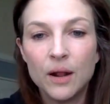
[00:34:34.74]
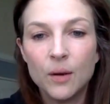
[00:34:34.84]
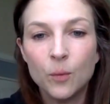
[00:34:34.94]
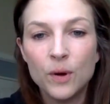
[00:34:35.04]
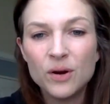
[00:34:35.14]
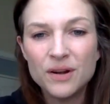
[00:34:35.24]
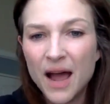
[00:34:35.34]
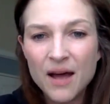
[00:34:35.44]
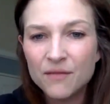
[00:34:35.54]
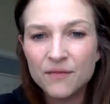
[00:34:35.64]
We're
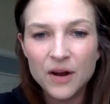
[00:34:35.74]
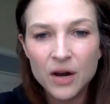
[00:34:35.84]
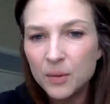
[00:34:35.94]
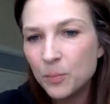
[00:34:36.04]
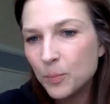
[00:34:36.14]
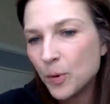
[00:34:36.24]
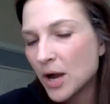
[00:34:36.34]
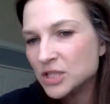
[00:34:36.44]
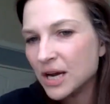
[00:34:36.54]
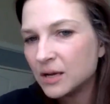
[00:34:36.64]
not very
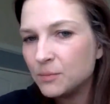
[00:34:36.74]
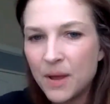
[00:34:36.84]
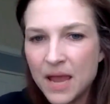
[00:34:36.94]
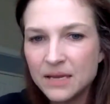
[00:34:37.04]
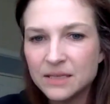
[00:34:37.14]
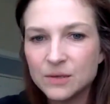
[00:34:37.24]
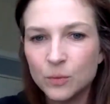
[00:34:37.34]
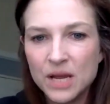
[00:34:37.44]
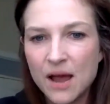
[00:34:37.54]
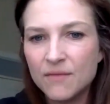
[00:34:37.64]
project-based.
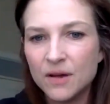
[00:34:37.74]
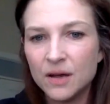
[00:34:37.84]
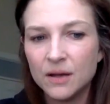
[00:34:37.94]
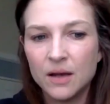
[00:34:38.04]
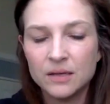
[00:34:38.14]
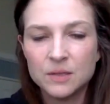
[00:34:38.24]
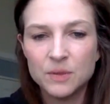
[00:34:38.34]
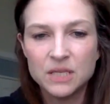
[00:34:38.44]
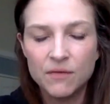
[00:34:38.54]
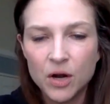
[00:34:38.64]
We have a
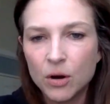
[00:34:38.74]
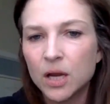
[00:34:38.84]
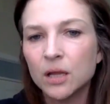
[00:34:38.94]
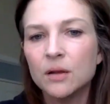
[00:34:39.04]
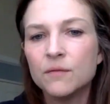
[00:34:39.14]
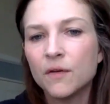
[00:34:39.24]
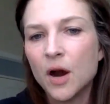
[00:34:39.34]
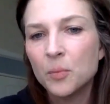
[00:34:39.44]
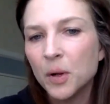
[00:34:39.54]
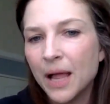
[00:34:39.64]
specific curriculum for
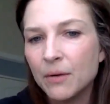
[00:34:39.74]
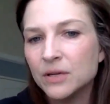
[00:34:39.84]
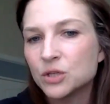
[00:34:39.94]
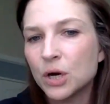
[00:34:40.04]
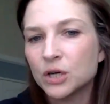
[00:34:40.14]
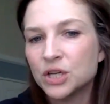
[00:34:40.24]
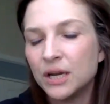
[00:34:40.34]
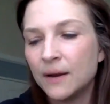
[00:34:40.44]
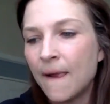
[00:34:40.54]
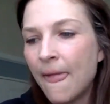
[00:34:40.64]
our pull-out
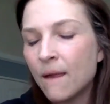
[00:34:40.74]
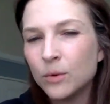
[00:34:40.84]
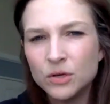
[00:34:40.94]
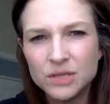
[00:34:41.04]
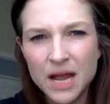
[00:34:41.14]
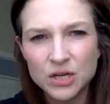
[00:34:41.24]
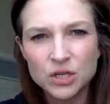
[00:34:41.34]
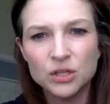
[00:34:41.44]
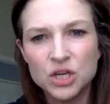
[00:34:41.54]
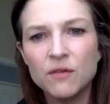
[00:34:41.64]
instruction. We use
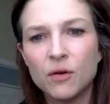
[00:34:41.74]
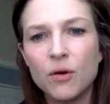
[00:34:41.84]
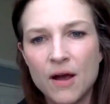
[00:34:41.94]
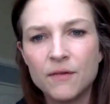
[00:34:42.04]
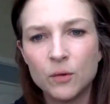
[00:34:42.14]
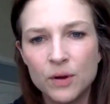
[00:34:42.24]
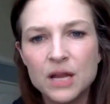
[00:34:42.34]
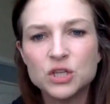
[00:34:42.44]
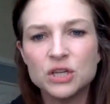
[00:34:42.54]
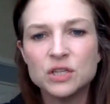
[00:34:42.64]
National Geographic
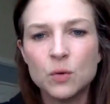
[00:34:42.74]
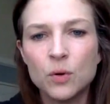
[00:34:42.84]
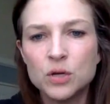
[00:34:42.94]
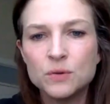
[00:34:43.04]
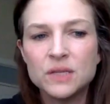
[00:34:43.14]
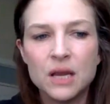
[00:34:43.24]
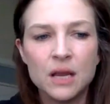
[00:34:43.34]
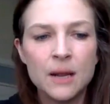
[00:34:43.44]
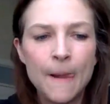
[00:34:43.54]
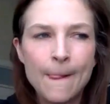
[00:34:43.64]
Reach, and so
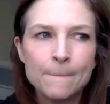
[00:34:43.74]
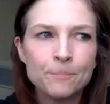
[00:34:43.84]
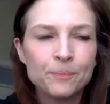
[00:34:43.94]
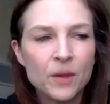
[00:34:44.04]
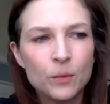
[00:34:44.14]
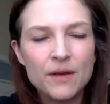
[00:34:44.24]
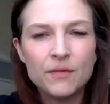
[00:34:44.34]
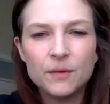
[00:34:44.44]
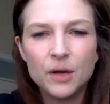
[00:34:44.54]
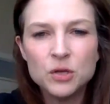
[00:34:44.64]
we have
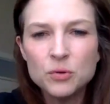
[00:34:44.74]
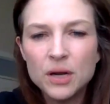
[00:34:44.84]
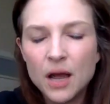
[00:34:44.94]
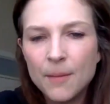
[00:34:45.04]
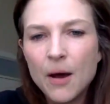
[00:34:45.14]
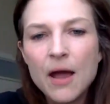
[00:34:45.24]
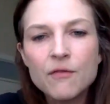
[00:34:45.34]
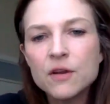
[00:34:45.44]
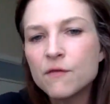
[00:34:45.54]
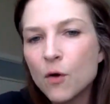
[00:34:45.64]
a unit about
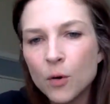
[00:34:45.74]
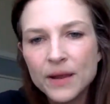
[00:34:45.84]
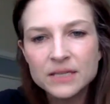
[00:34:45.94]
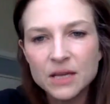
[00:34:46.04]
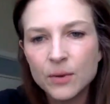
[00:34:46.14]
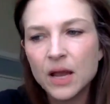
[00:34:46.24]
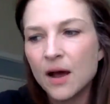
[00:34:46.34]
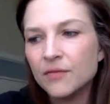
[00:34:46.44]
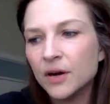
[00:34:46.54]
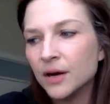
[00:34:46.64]
every 4 weeks that we
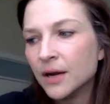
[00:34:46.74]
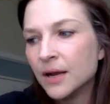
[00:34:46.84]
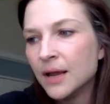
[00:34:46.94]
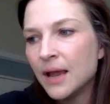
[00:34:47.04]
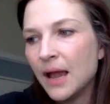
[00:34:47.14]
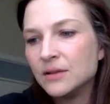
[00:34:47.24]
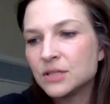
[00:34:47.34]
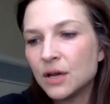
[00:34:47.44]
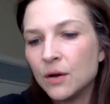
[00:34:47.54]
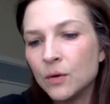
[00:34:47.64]
cover. And
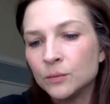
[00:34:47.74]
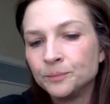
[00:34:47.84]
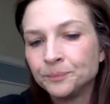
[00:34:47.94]
so